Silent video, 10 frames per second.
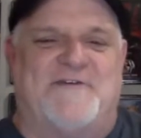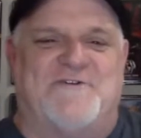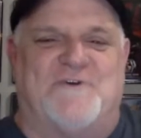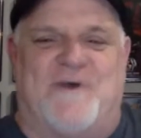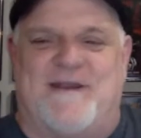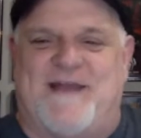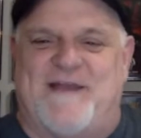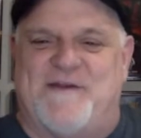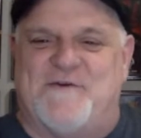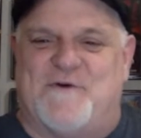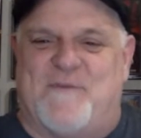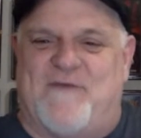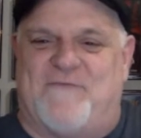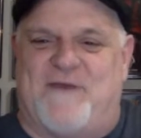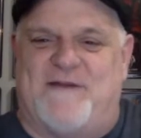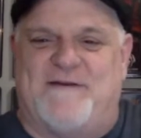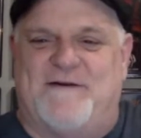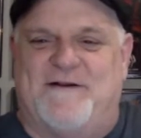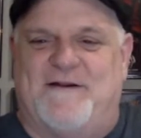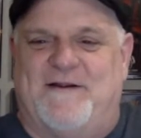joined. How you doing, my friend?
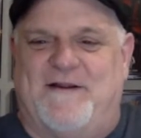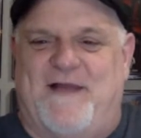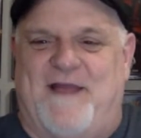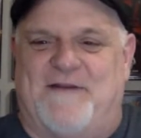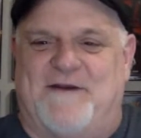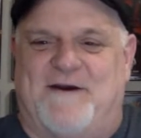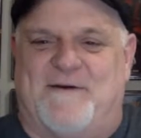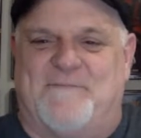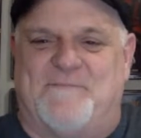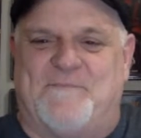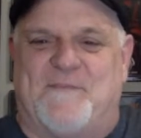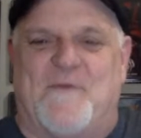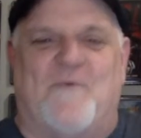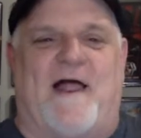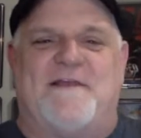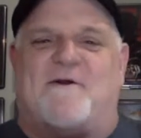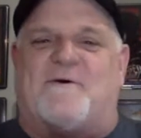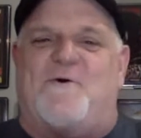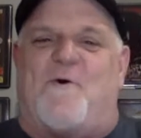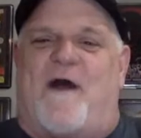And well,
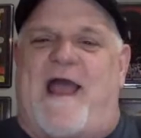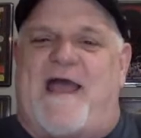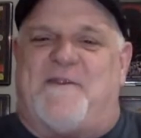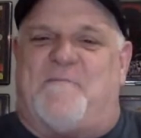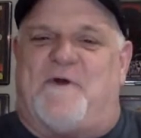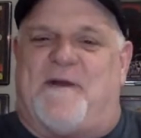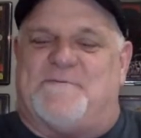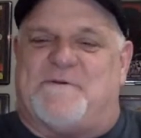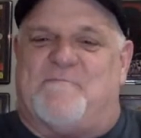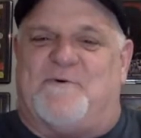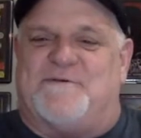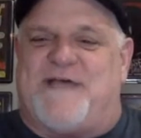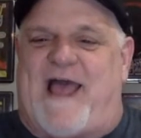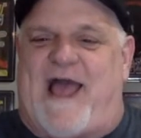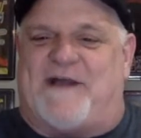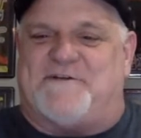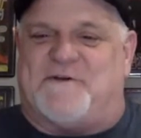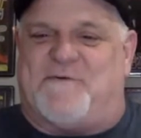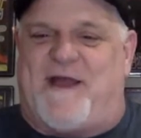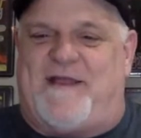Gore, I had to put up some Bullseye action,
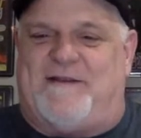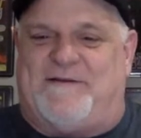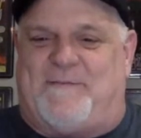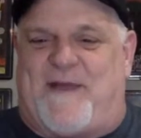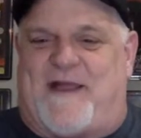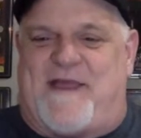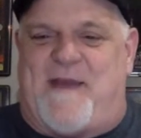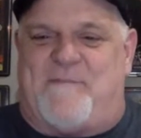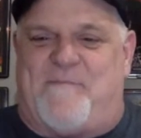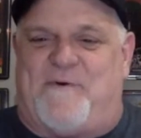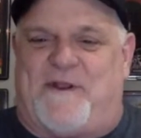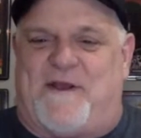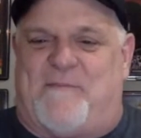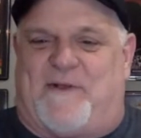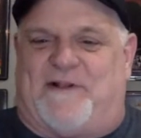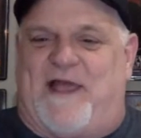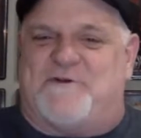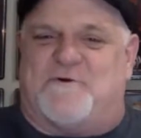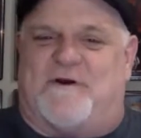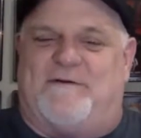right? I mean, I can't be putting up
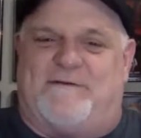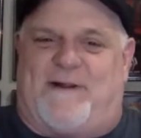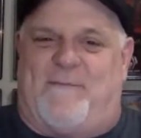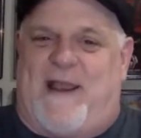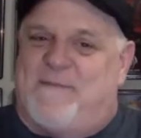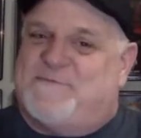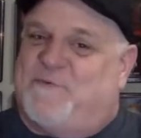Elektra. My name's